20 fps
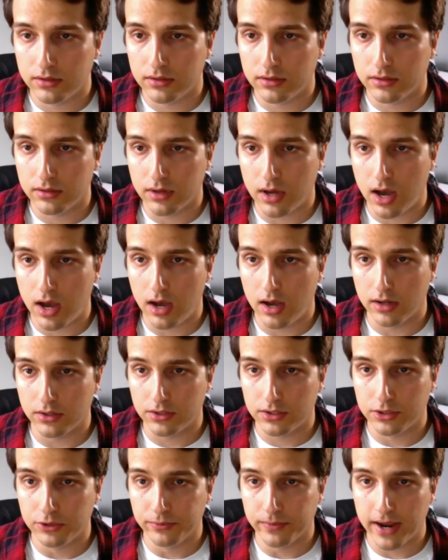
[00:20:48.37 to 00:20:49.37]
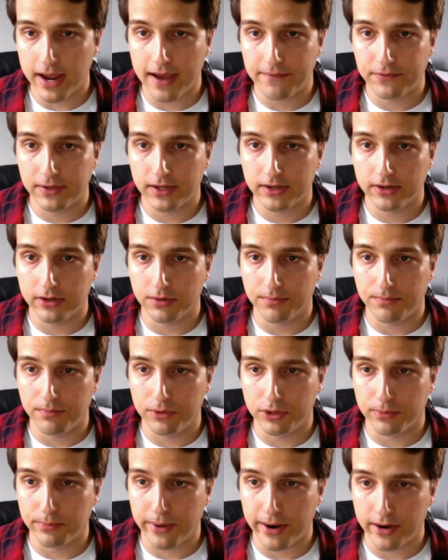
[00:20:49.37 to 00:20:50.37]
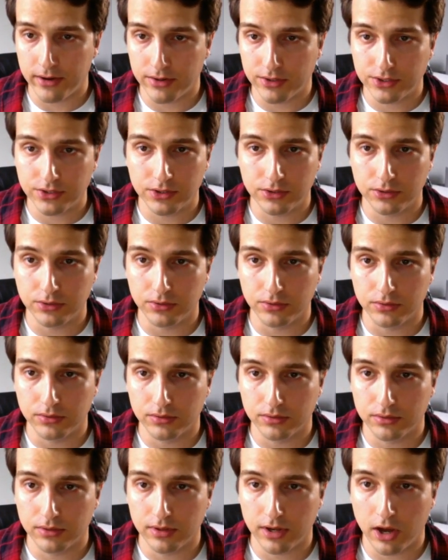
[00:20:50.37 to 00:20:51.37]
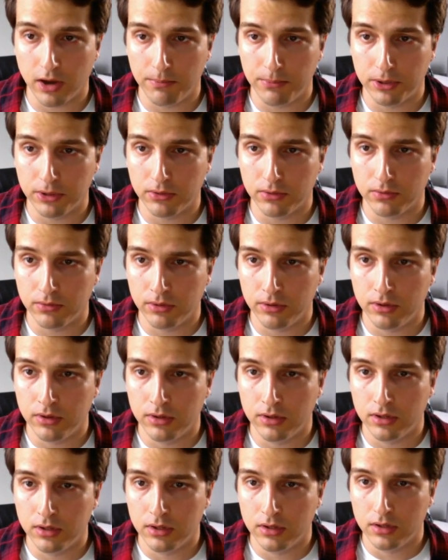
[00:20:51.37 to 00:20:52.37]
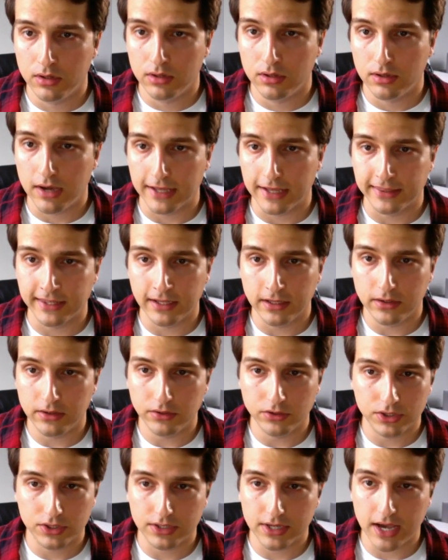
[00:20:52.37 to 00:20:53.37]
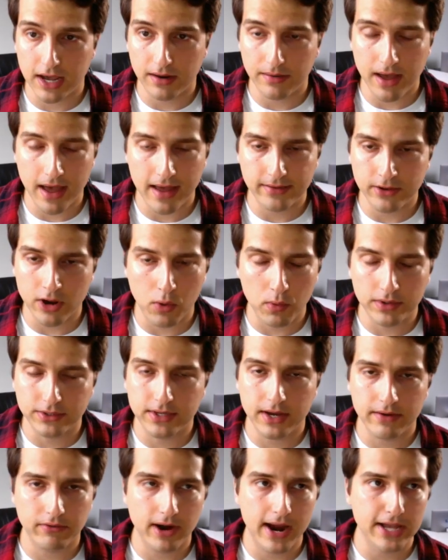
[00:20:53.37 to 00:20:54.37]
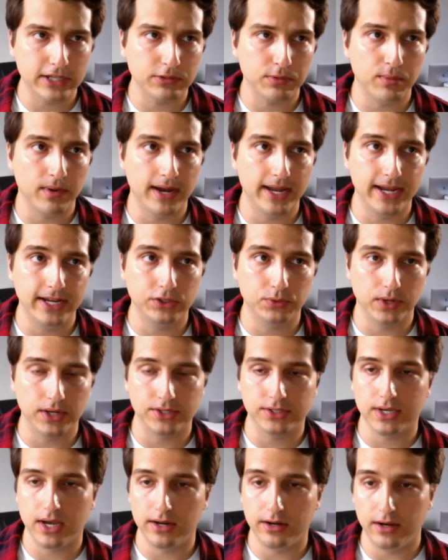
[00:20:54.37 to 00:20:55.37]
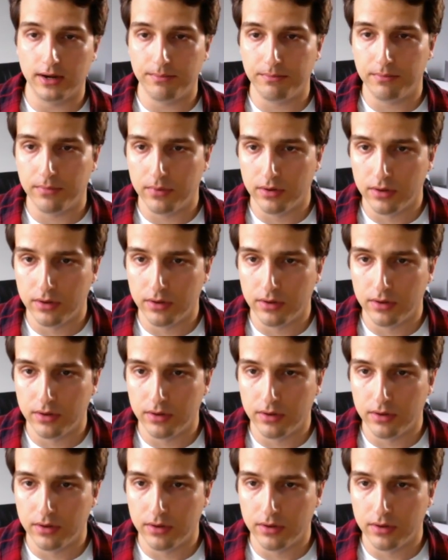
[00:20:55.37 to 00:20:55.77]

uh, you might have to get your your parents to help you. I think you can just sign up. No one's ever asked me my age when I sign up.